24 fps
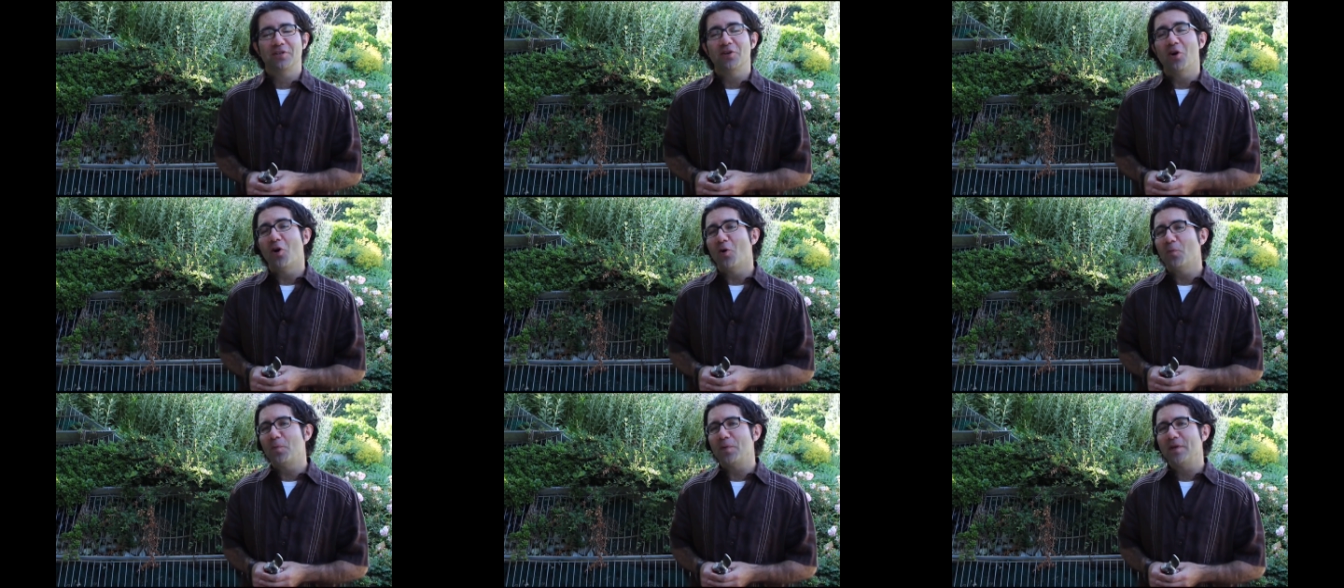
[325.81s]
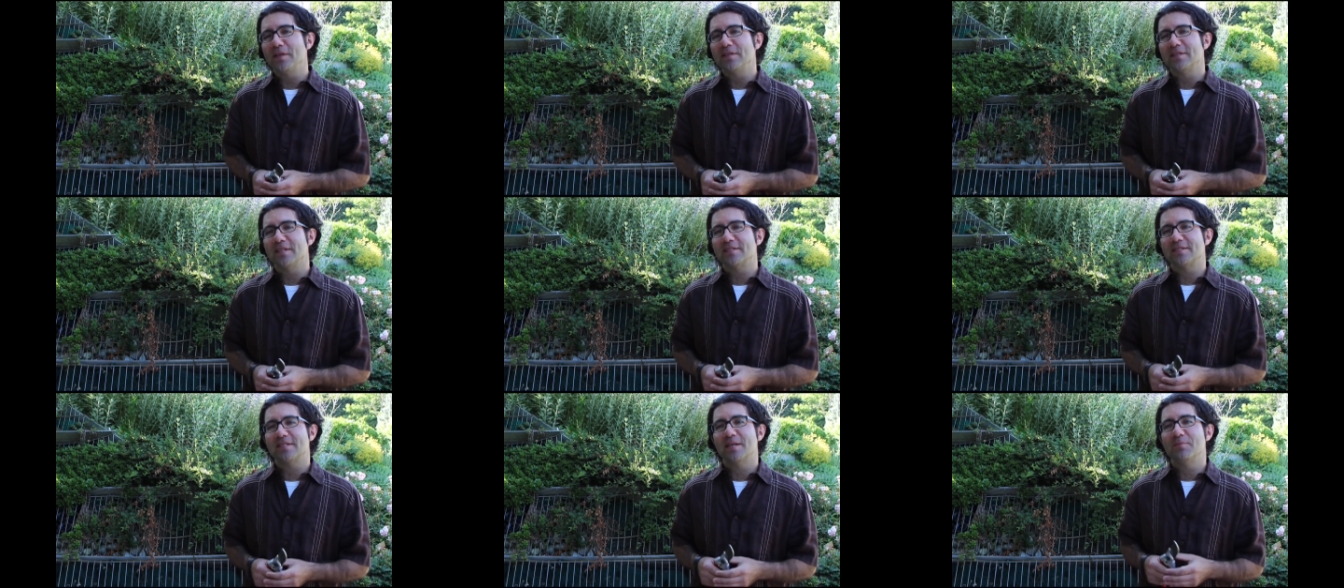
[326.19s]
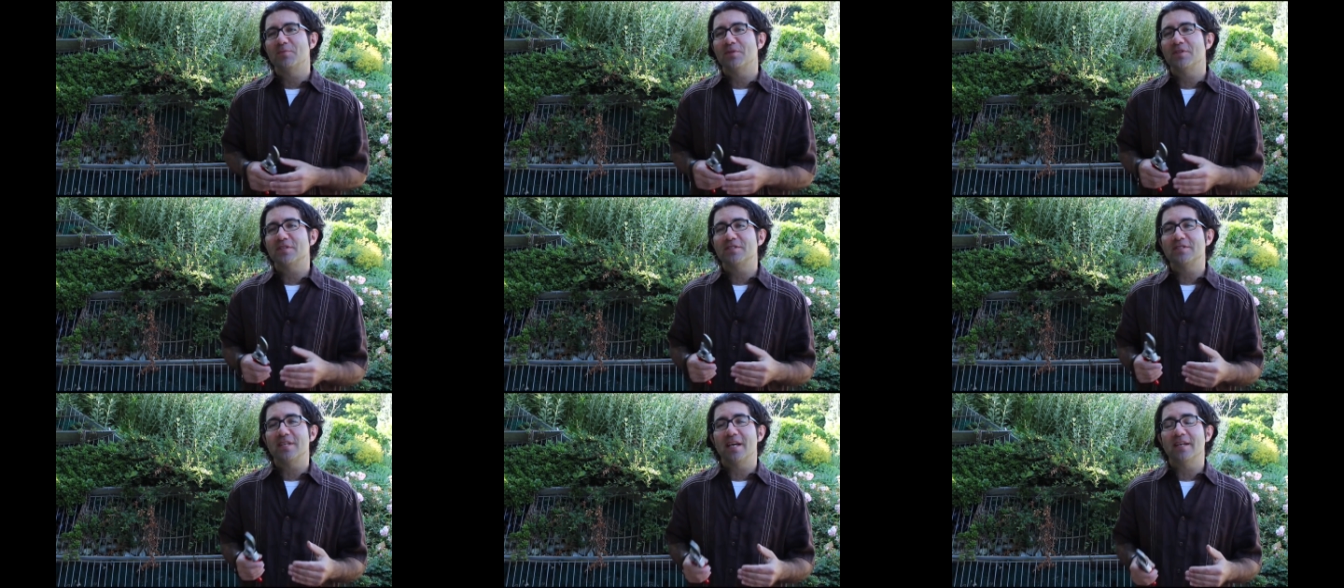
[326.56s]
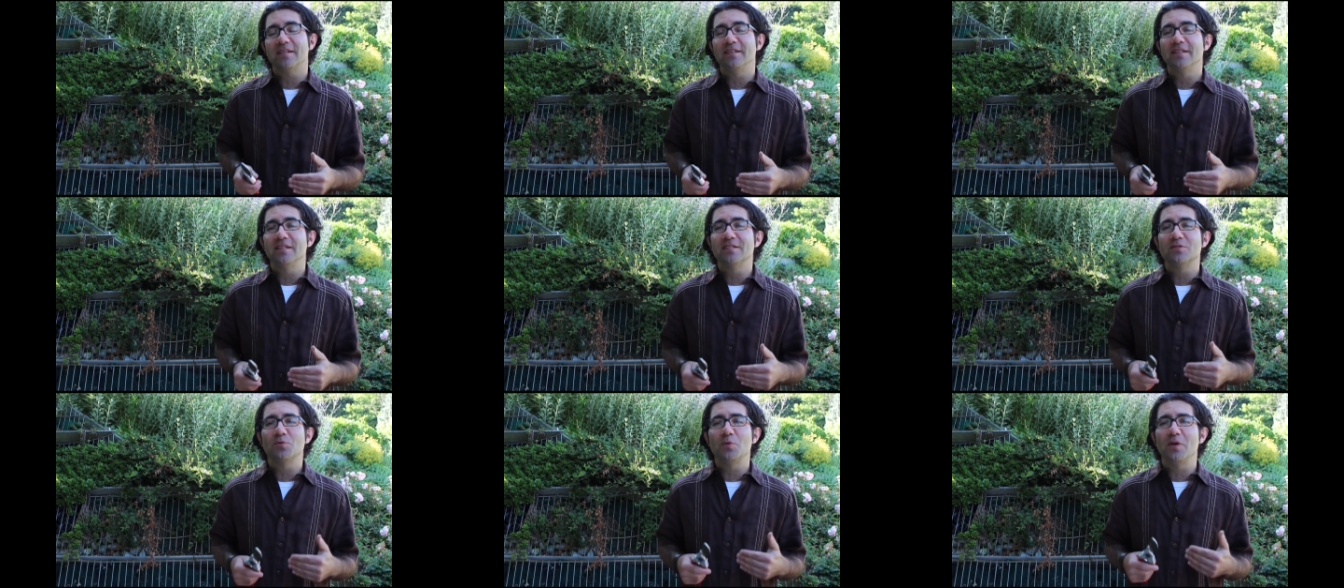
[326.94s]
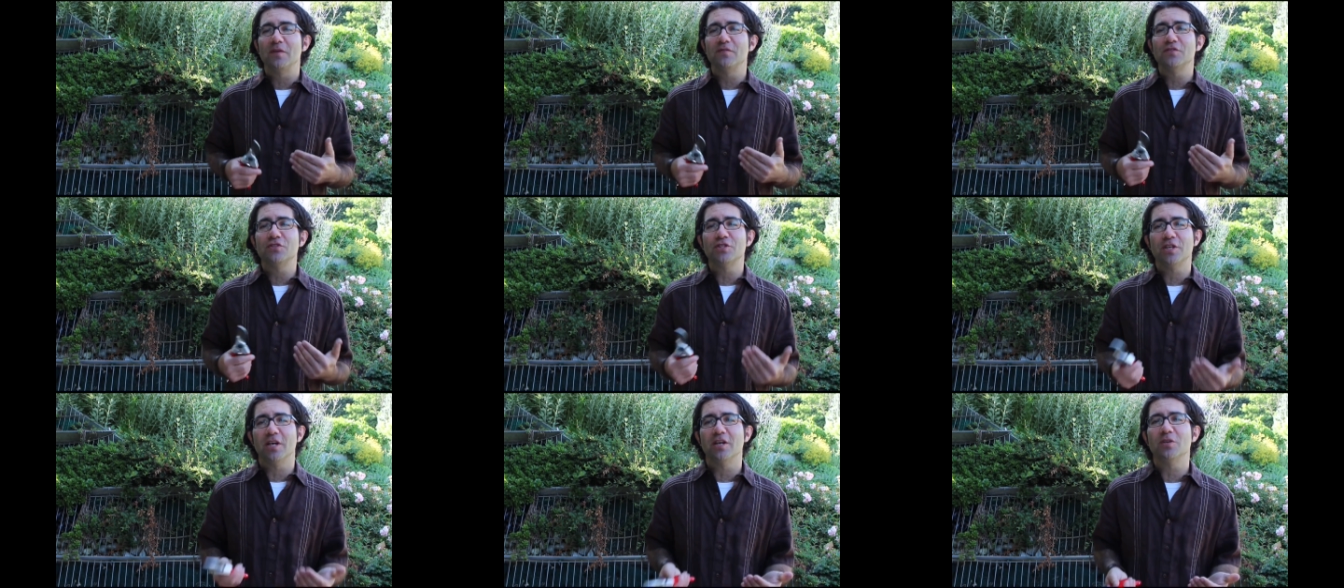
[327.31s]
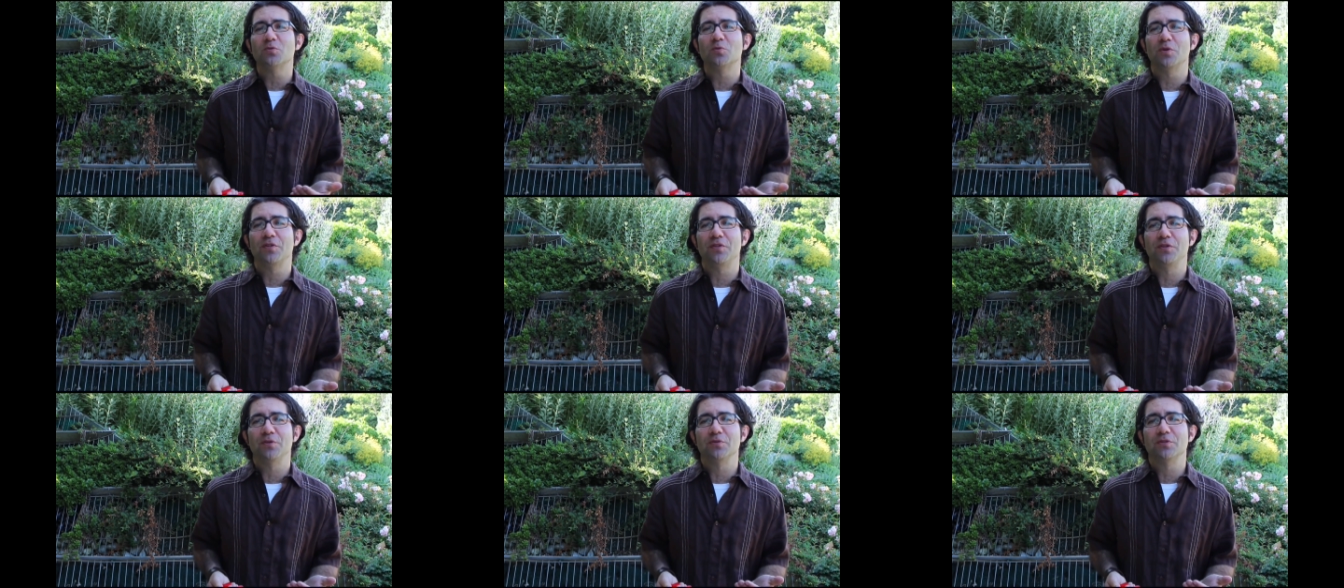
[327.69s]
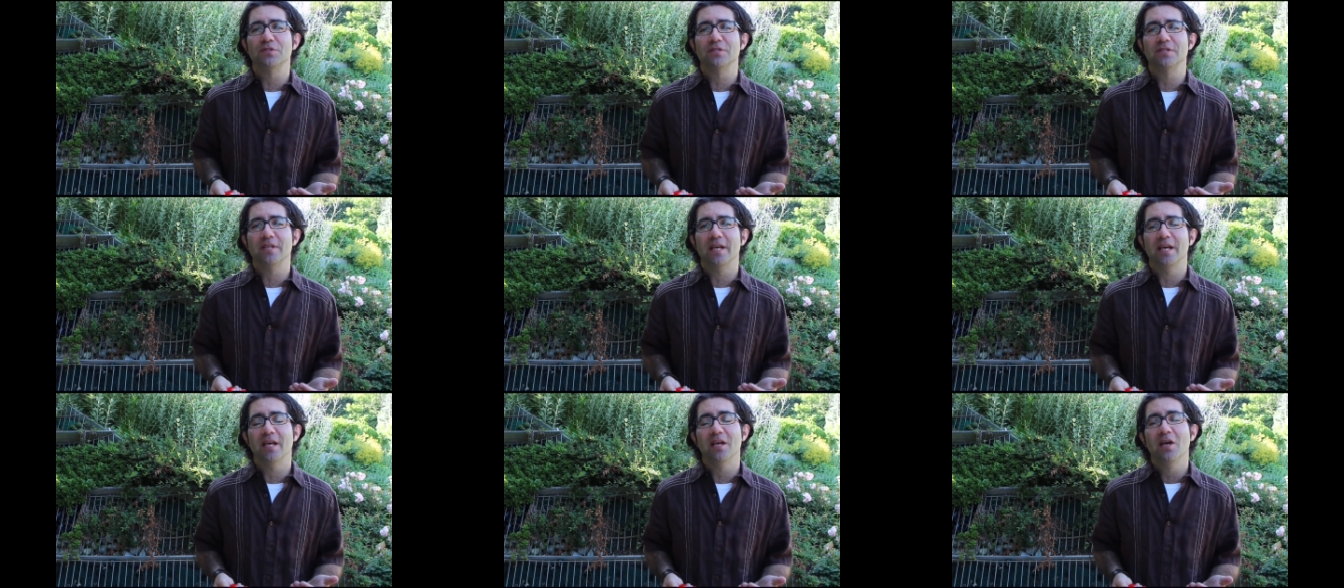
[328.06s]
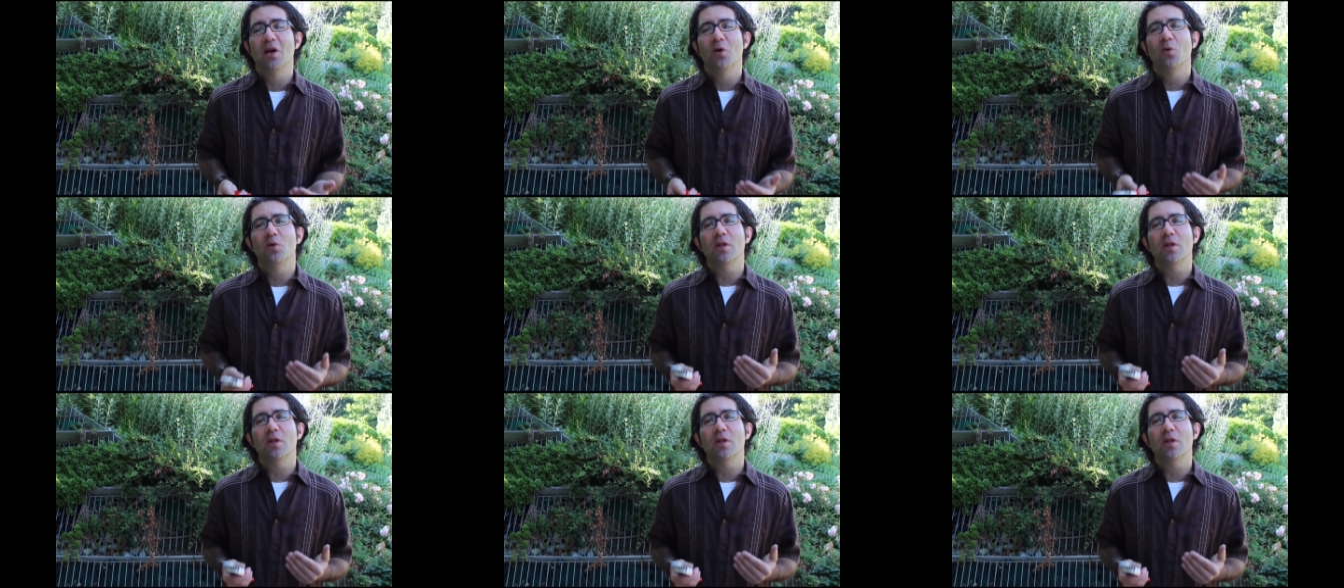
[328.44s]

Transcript: hoping that some of the techniques we have shared with you today